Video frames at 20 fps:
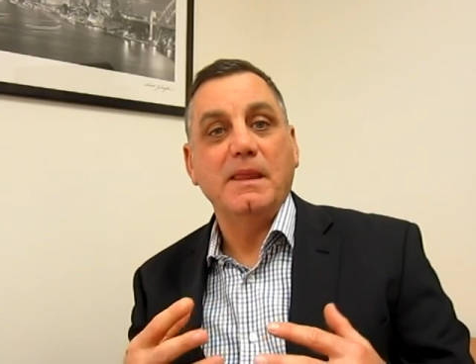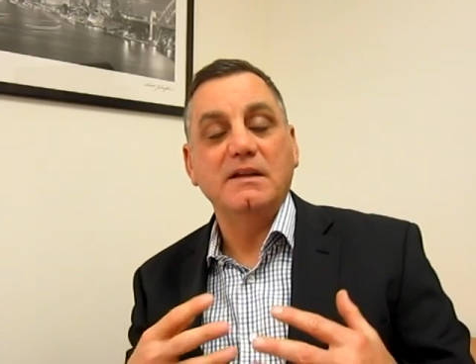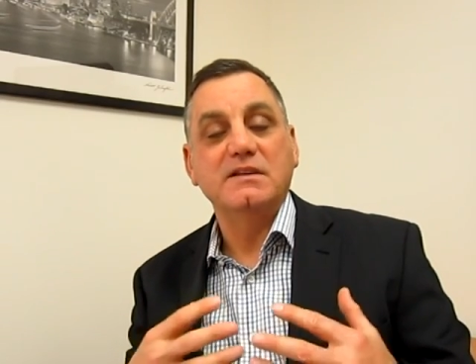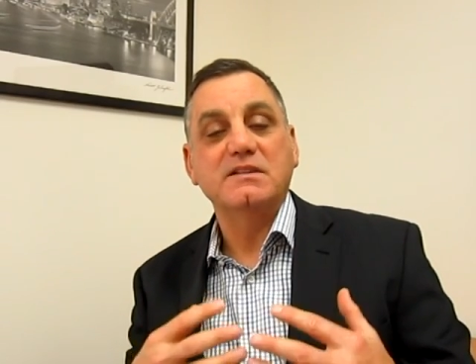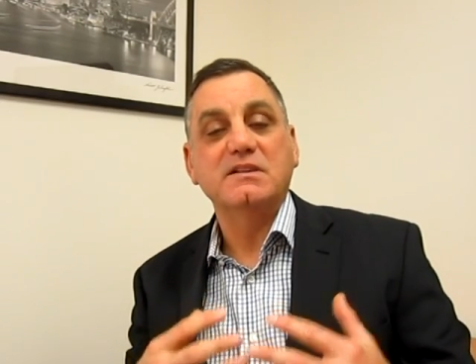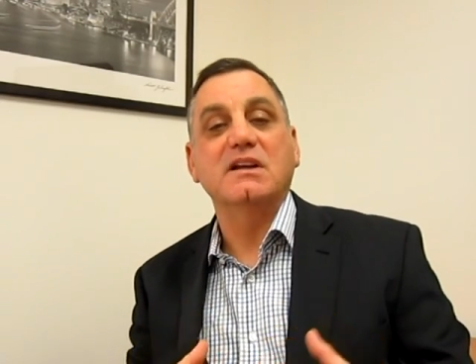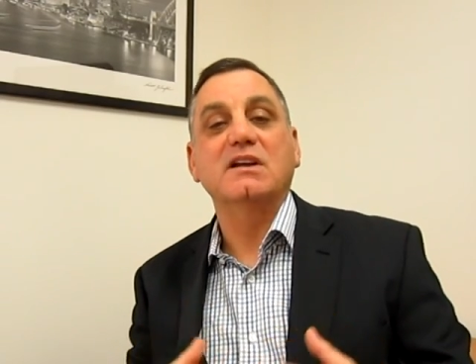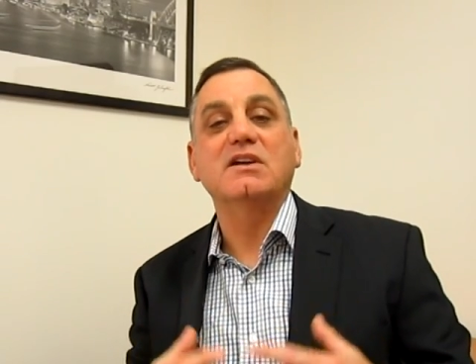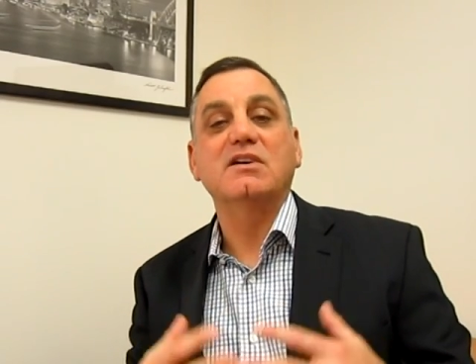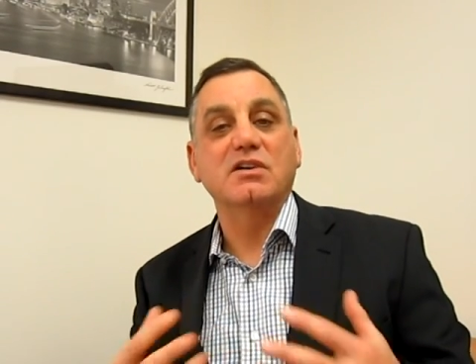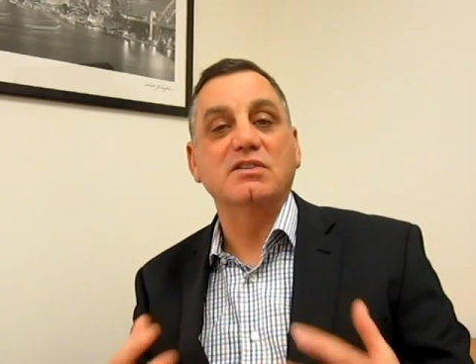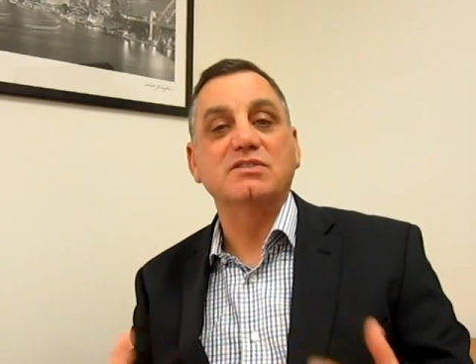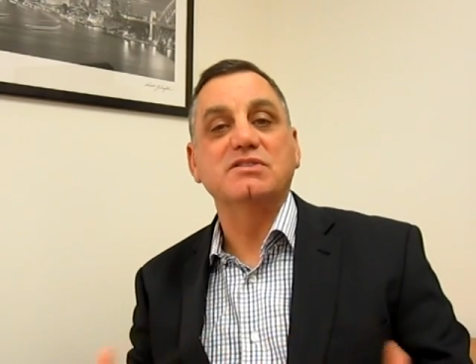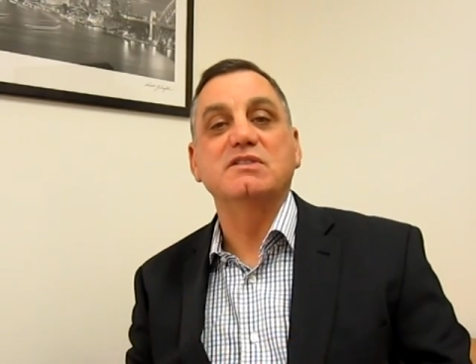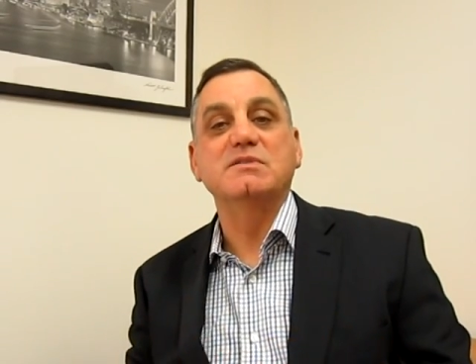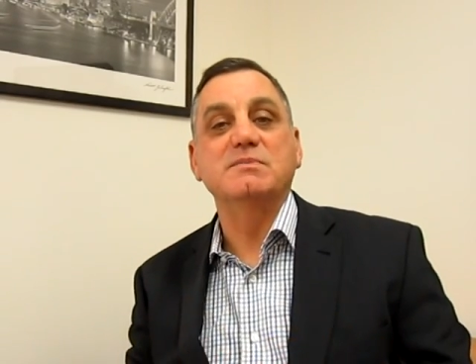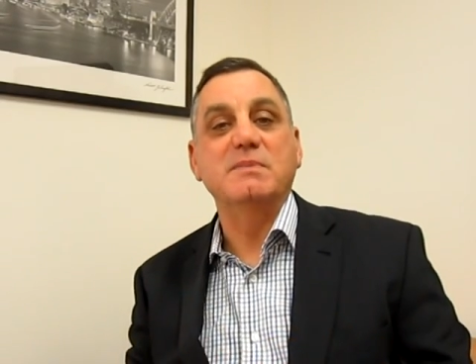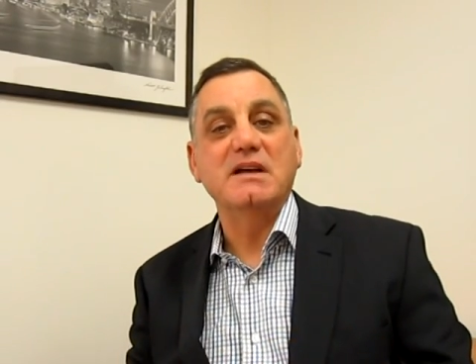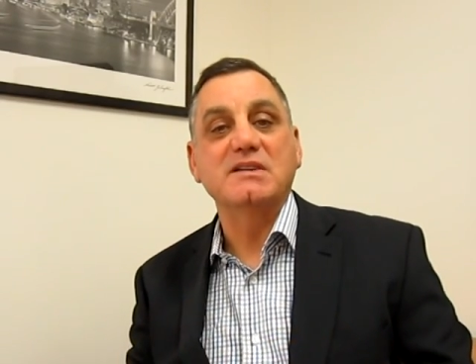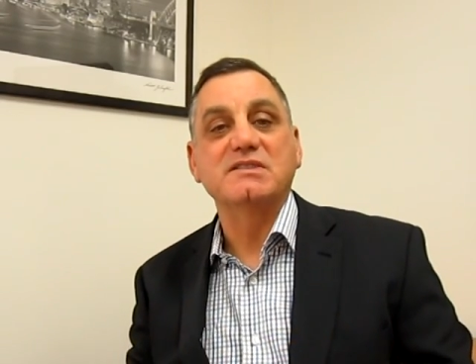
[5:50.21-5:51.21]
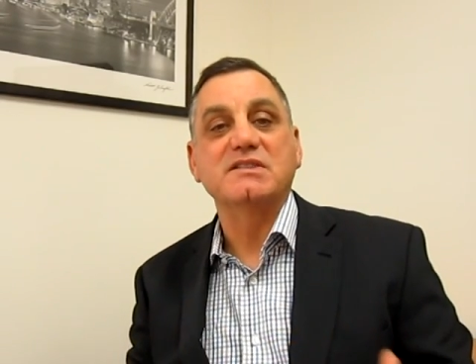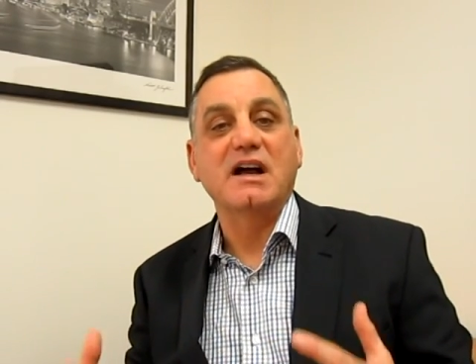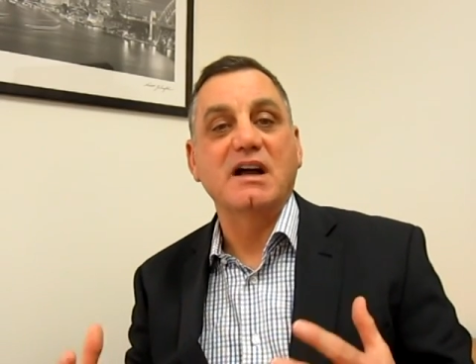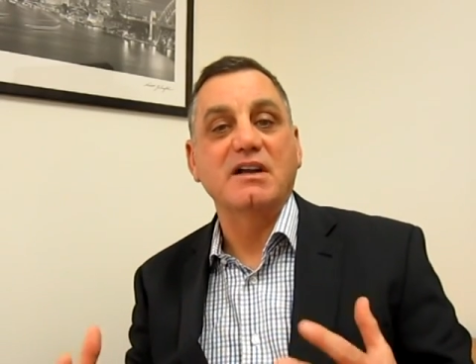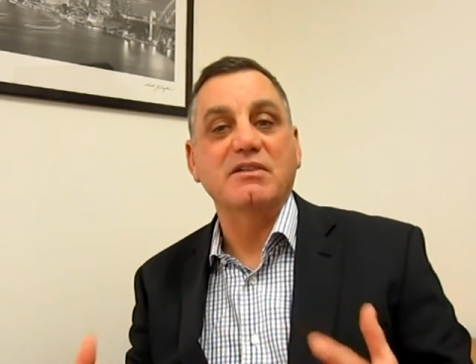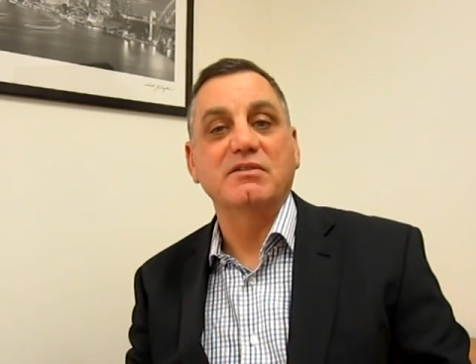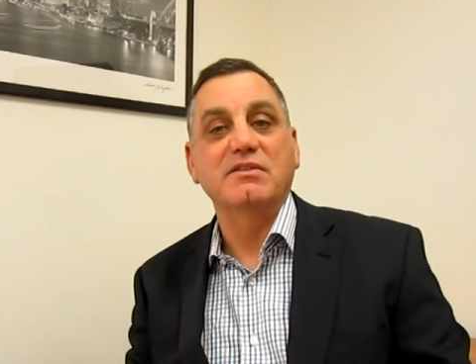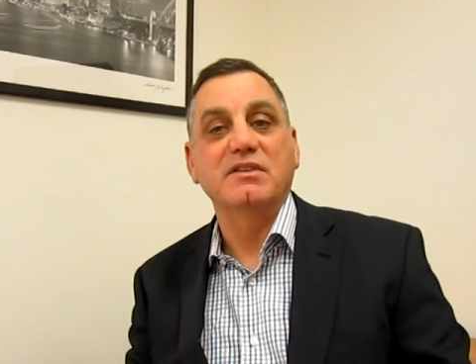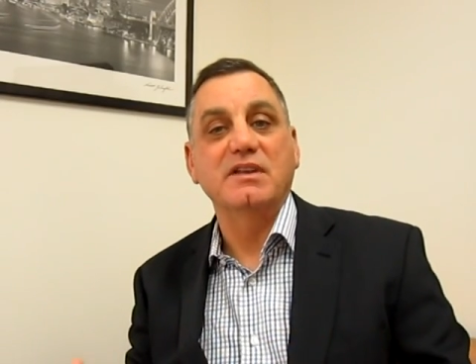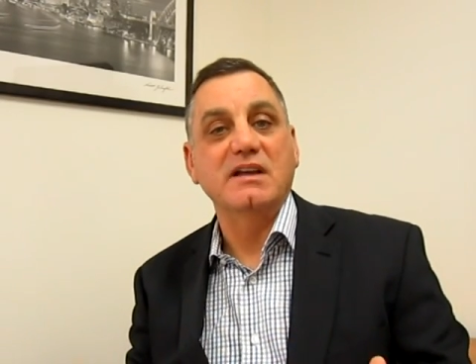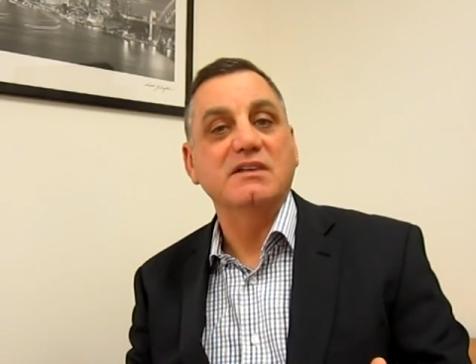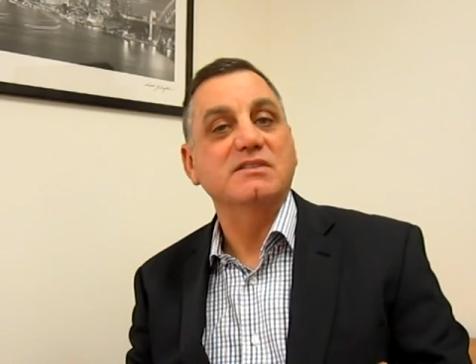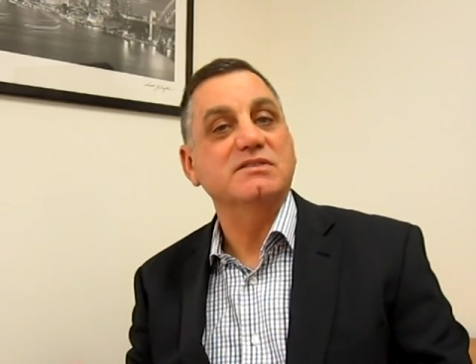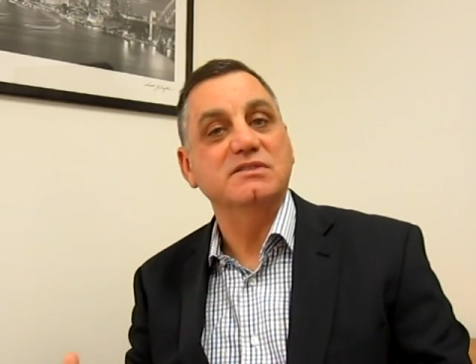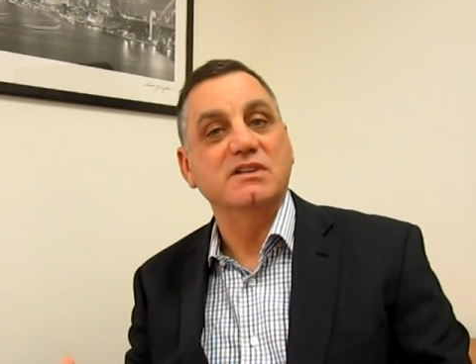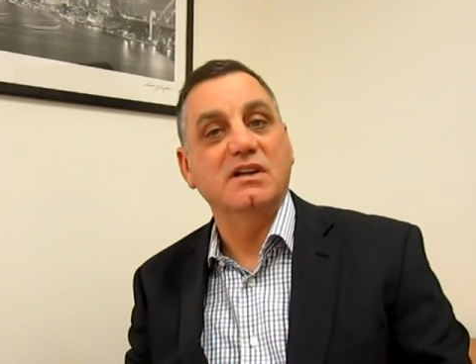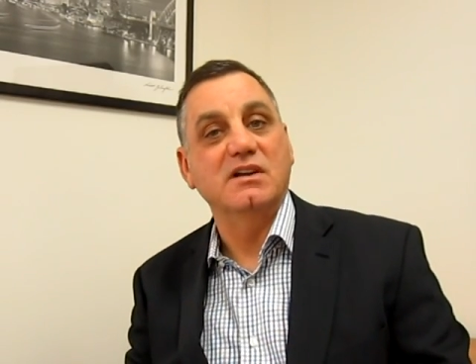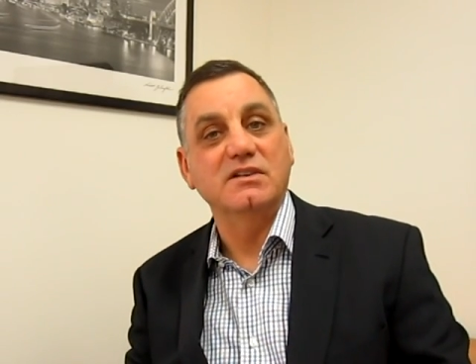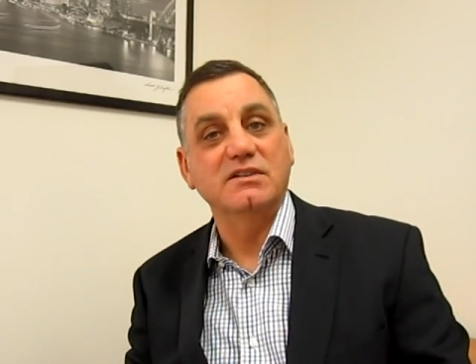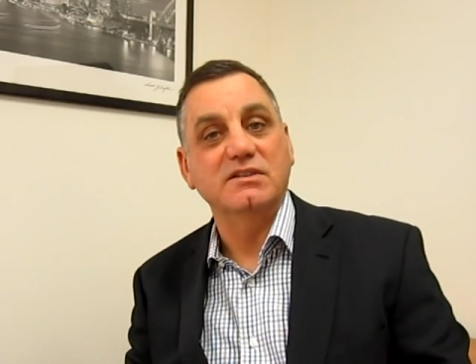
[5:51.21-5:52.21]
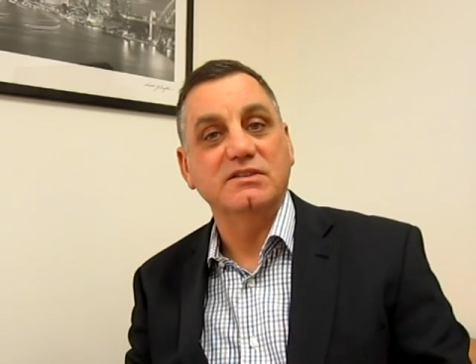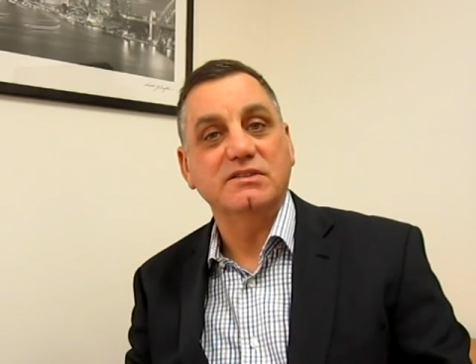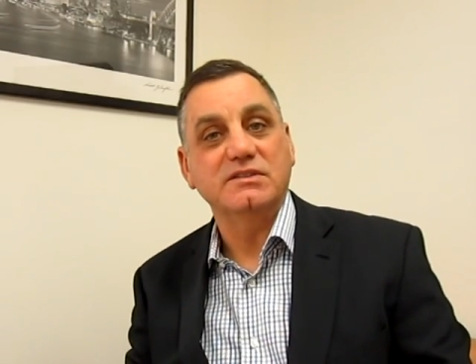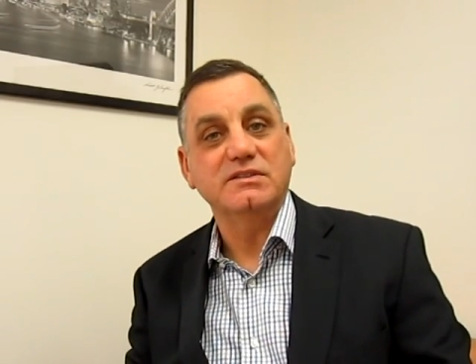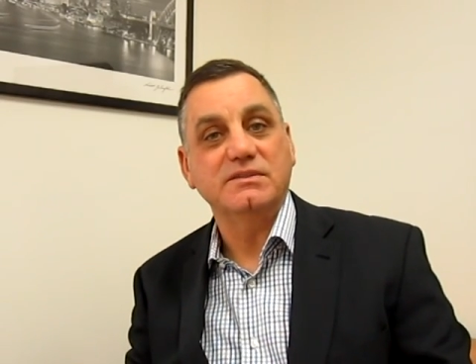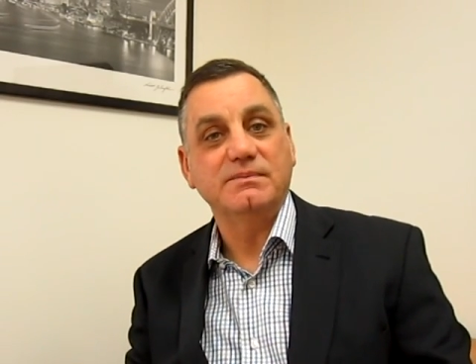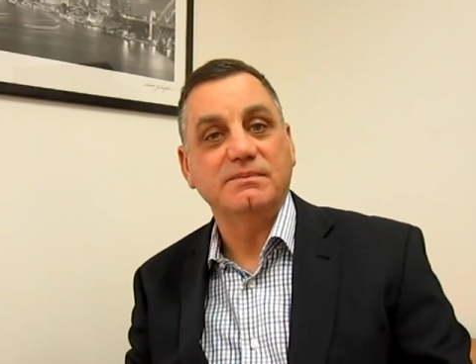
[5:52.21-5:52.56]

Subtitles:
it's going to cost your spouse $100,000.